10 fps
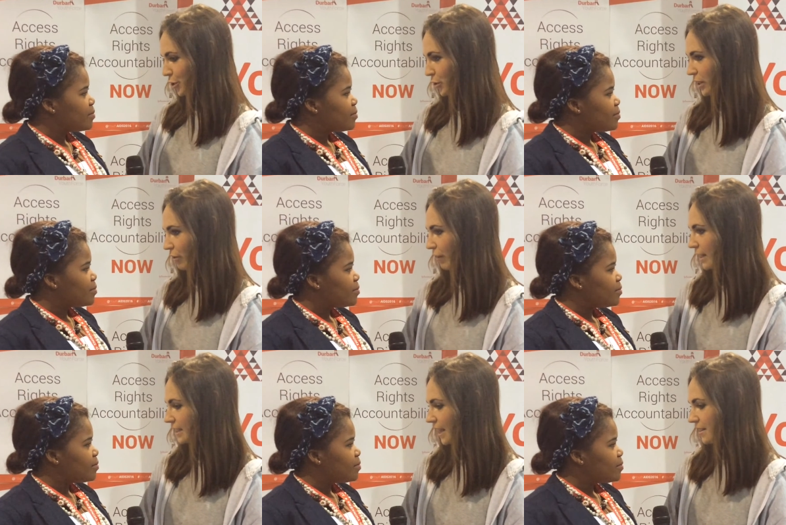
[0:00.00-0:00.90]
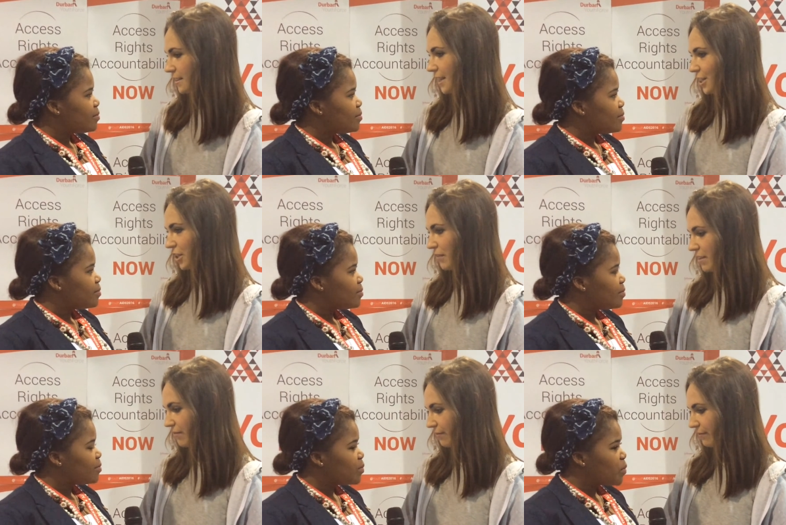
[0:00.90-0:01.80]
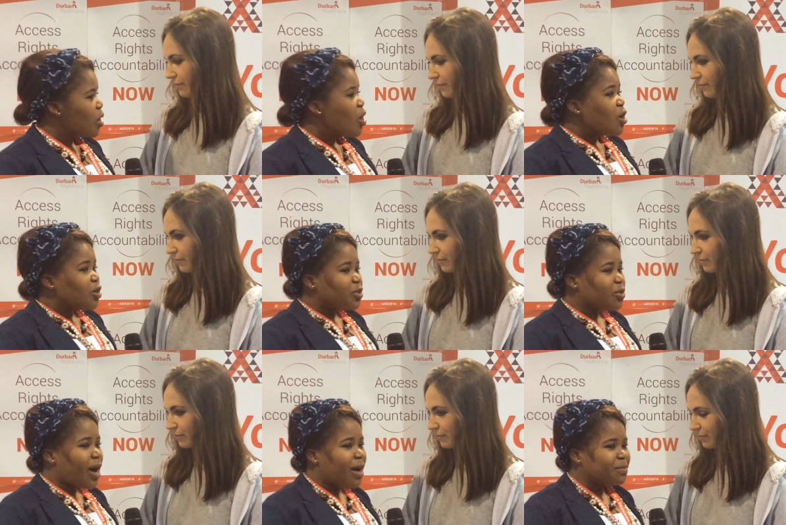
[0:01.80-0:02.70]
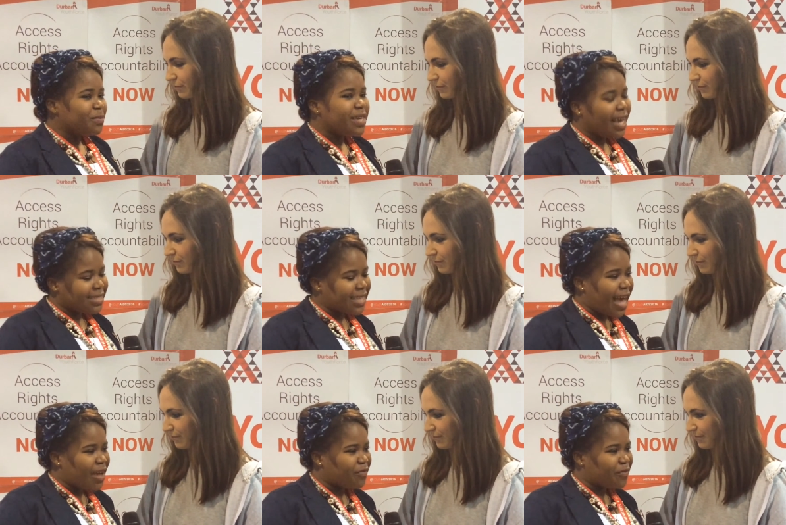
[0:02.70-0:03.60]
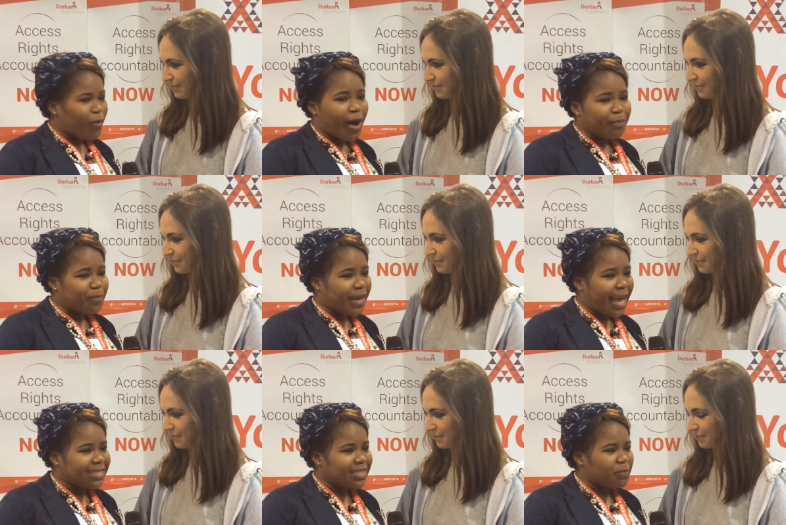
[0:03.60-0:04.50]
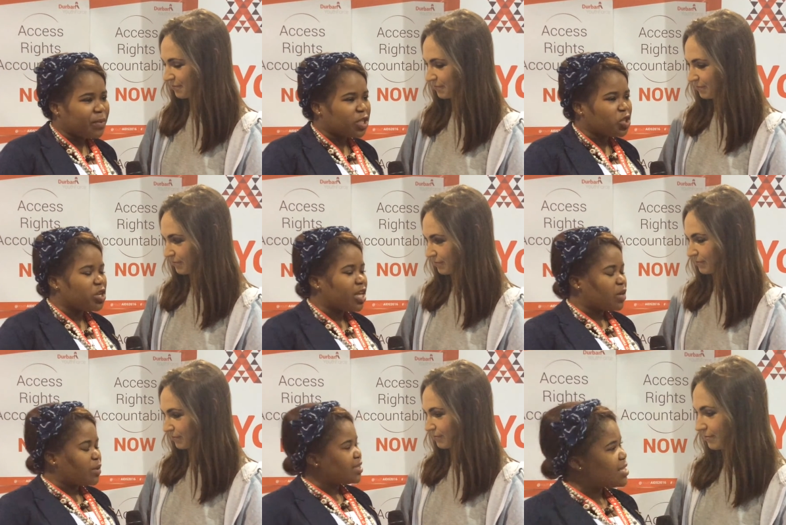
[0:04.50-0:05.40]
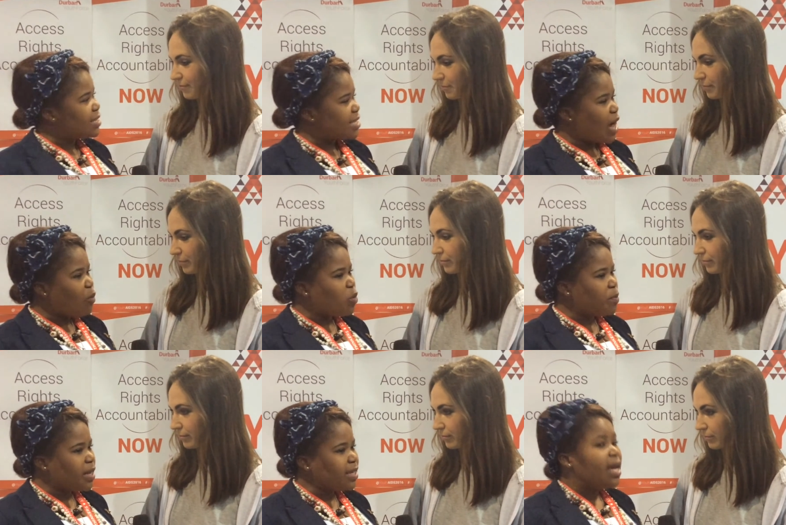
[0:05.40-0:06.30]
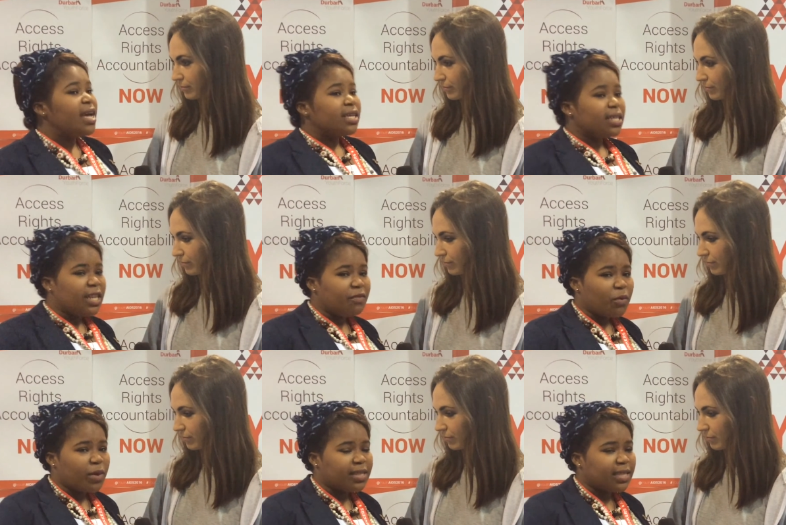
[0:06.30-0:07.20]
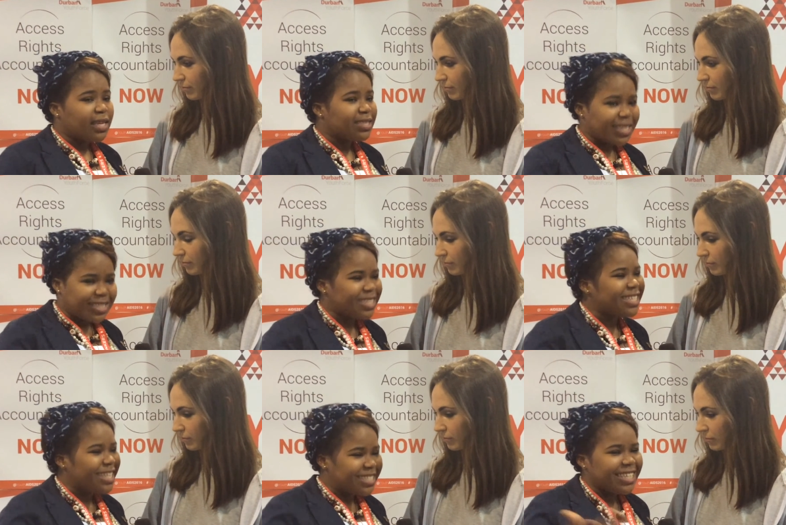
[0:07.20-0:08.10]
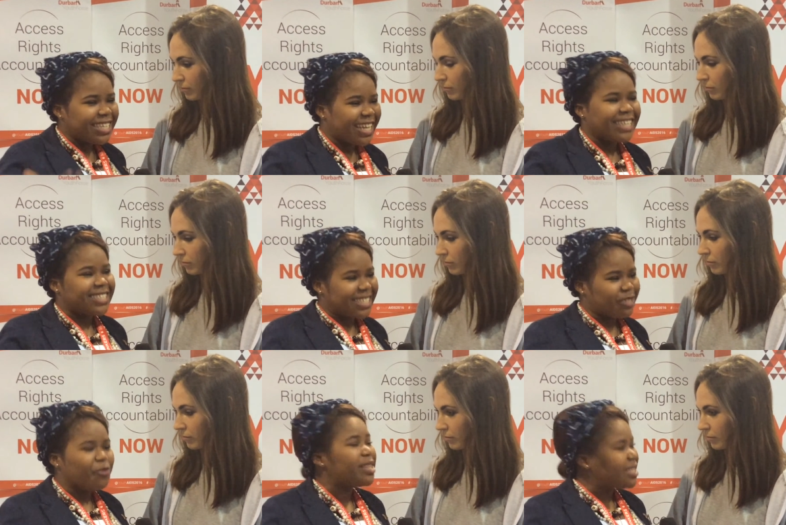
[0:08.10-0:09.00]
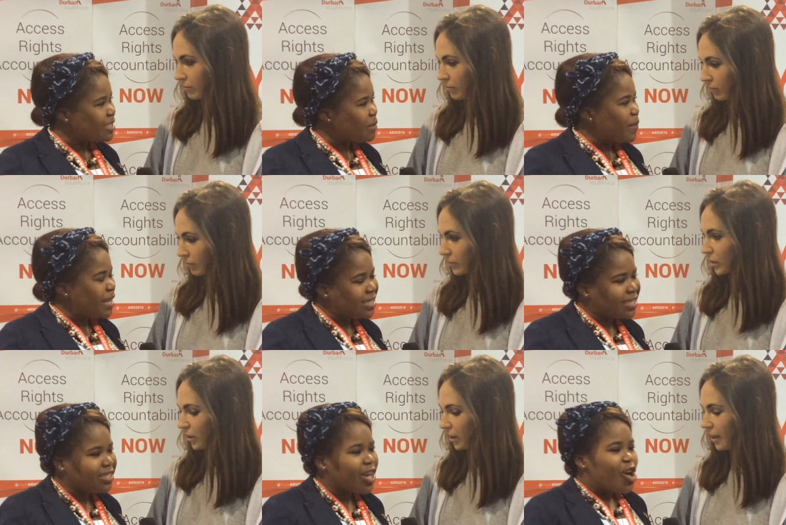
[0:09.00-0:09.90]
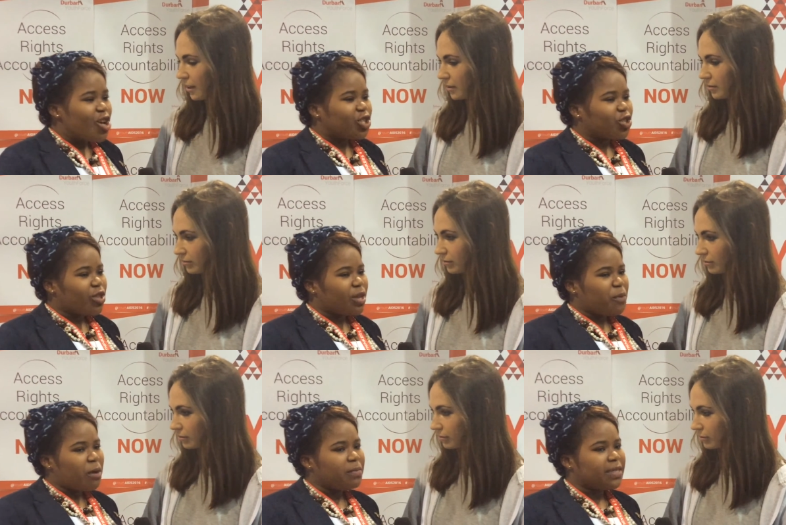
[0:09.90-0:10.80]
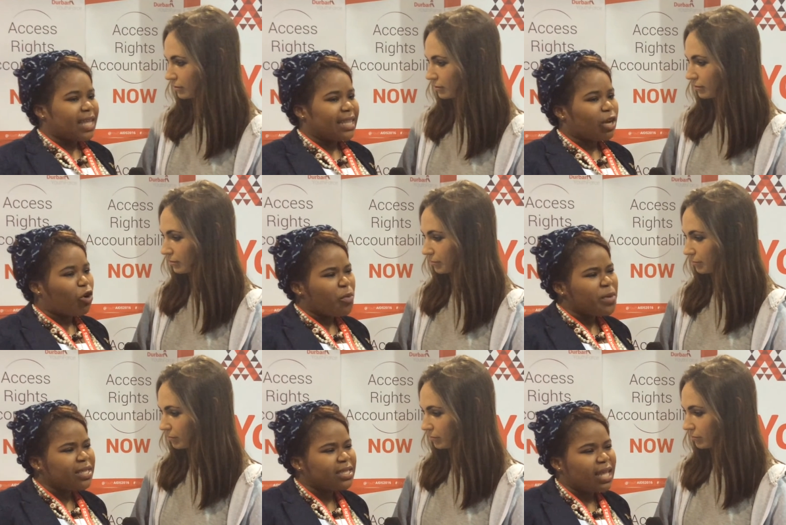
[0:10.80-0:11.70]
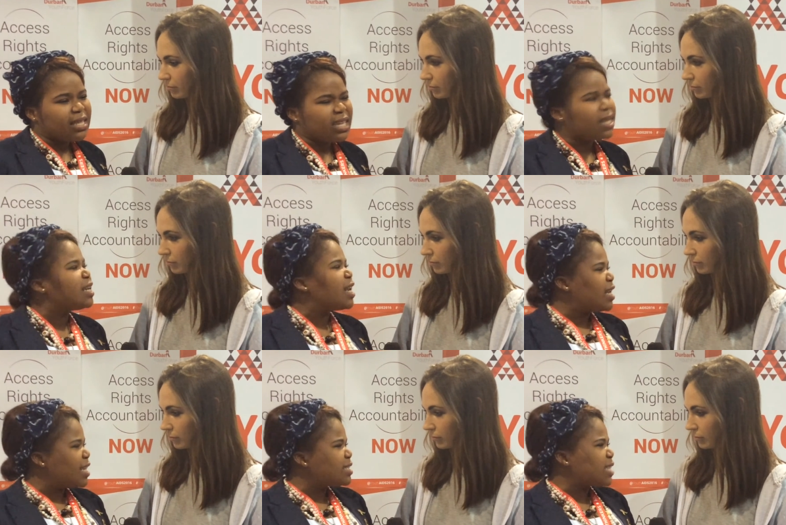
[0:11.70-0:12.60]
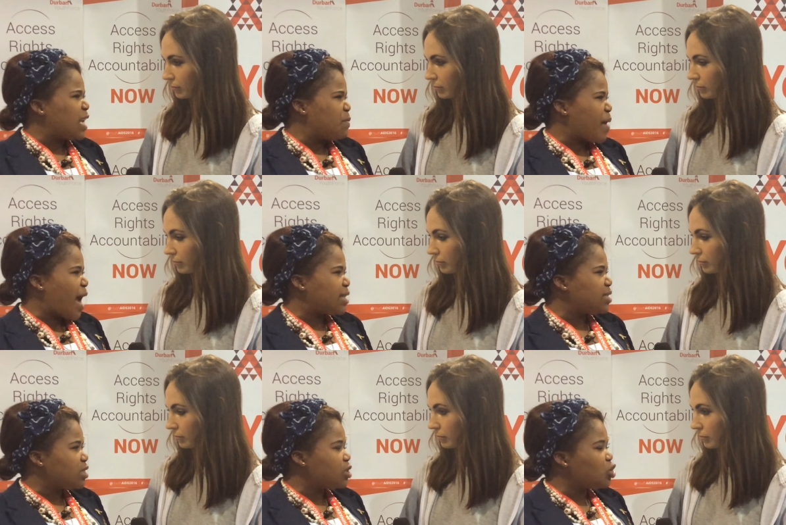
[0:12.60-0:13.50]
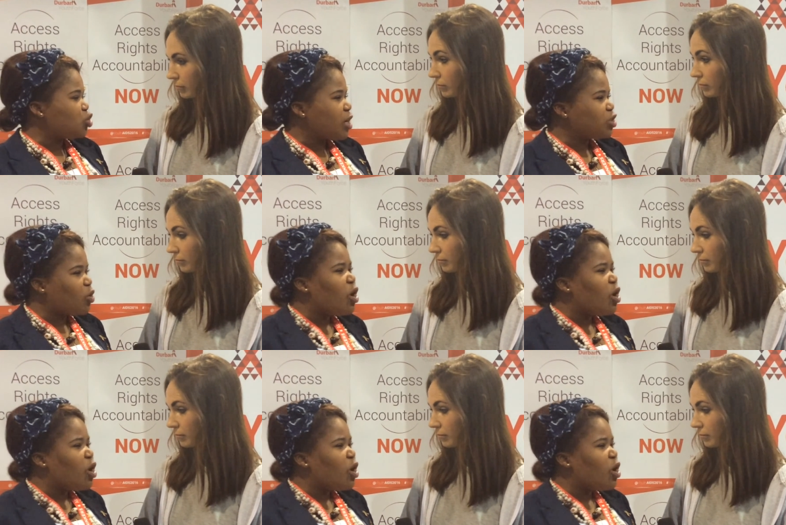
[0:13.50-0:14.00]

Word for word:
Speaker 1: join the fight
Speaker 2: against HIV? So, um, yes, I have one case in particular. There was this young woman living with uh, she she has dis with disabilities. Okay. So the problem is that the community they didn't necessarily pay attention to her. So